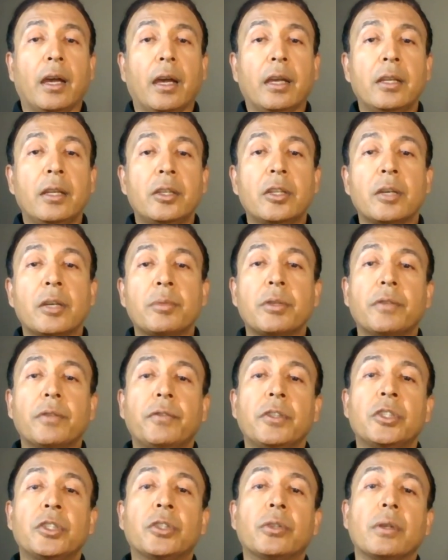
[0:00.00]
In terms of
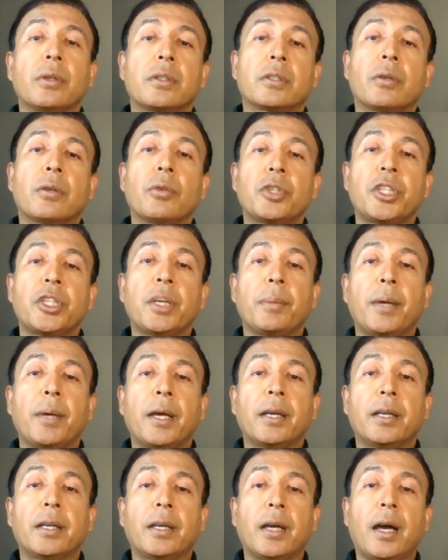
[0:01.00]

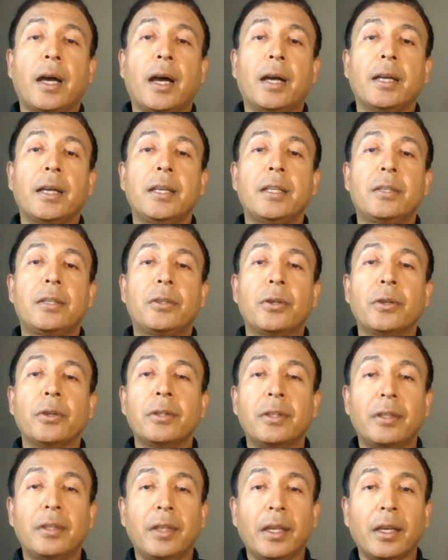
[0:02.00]
Scotiabank, I
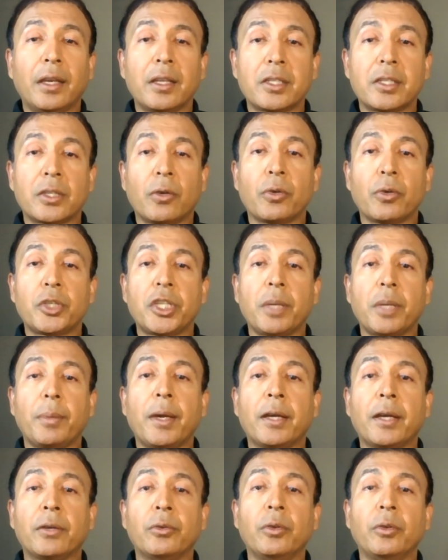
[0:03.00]
don't think
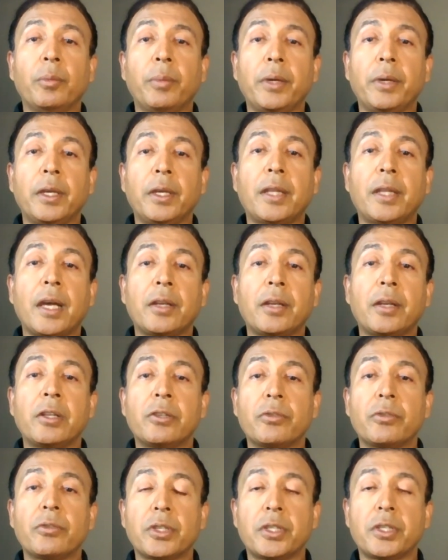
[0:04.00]
Scotiabank will be that
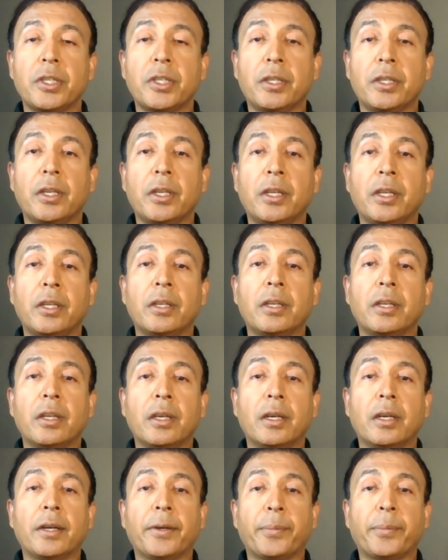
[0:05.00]
interested in
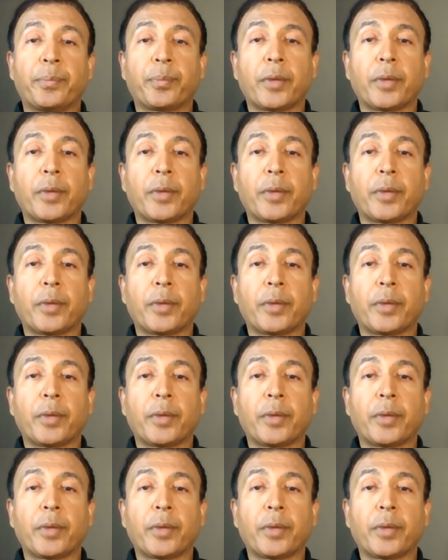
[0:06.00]
uh,